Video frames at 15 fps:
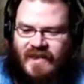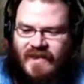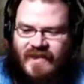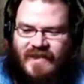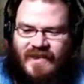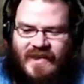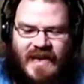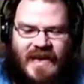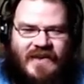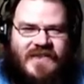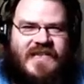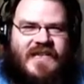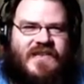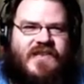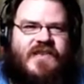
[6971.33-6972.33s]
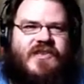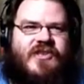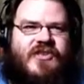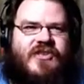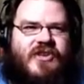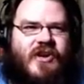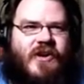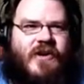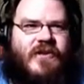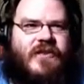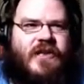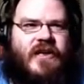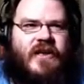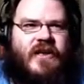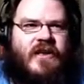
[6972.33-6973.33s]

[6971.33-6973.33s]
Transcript: It now says it's charging.